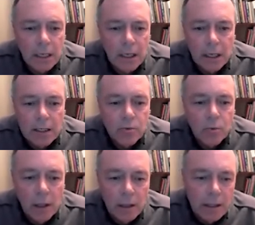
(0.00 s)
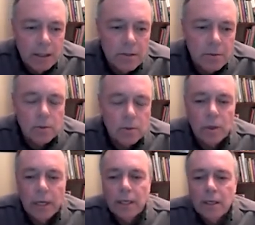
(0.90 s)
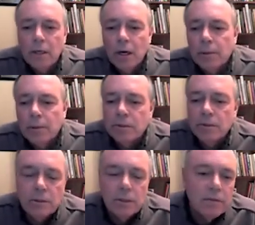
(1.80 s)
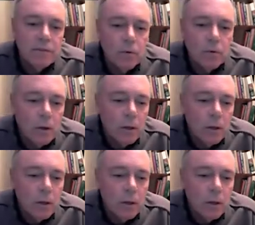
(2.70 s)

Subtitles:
as well as creating an opportunity for